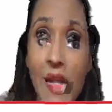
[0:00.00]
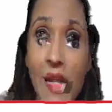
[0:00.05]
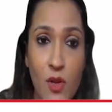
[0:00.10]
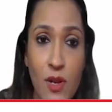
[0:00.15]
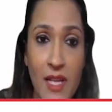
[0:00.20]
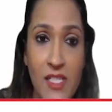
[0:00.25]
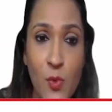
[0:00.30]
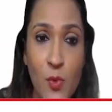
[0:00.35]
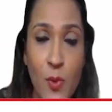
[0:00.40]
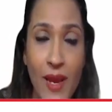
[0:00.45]
So
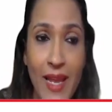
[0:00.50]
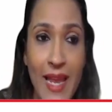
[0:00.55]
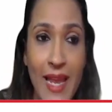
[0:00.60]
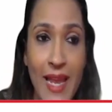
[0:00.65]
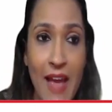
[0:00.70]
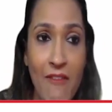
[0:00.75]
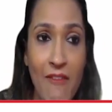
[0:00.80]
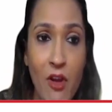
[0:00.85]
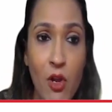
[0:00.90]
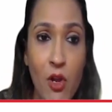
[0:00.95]
let's
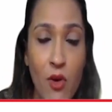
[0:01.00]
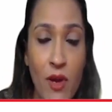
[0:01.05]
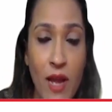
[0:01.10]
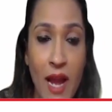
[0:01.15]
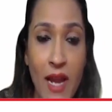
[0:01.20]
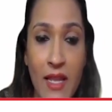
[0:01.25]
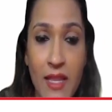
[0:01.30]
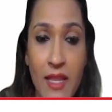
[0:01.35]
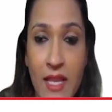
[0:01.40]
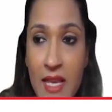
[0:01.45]
quickly have a
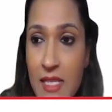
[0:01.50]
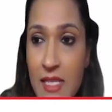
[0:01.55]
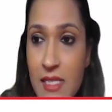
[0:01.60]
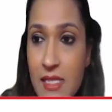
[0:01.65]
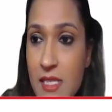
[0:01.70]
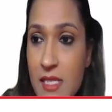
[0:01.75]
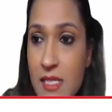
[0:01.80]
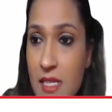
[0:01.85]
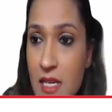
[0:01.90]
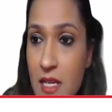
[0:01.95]
look at
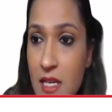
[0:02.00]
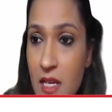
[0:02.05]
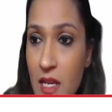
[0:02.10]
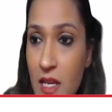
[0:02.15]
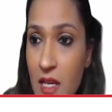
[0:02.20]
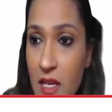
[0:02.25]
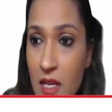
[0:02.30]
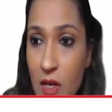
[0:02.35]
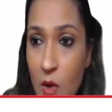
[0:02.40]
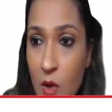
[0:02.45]
these
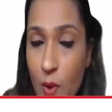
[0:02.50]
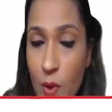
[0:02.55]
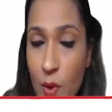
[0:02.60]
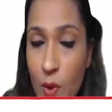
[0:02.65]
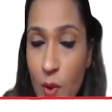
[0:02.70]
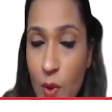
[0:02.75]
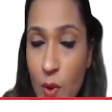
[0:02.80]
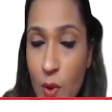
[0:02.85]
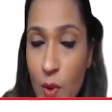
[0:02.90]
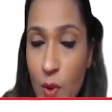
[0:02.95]

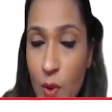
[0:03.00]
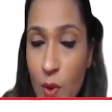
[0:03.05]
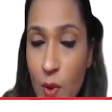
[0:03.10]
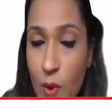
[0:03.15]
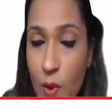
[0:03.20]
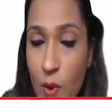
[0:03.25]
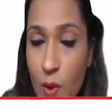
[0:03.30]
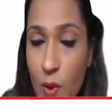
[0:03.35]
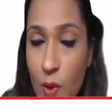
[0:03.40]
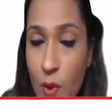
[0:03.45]

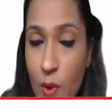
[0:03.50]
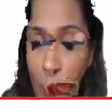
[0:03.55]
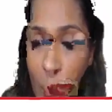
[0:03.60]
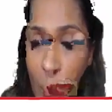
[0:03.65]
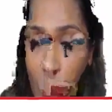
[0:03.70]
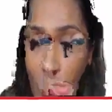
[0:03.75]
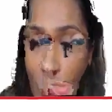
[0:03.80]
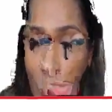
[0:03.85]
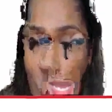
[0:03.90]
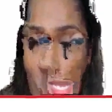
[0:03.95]
videos
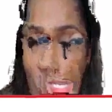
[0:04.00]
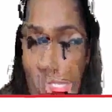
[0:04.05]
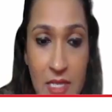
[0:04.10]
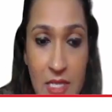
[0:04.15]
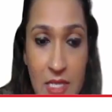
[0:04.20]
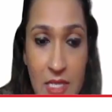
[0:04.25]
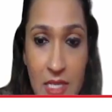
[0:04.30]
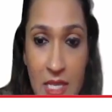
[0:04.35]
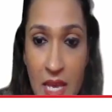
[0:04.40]
from ACCA.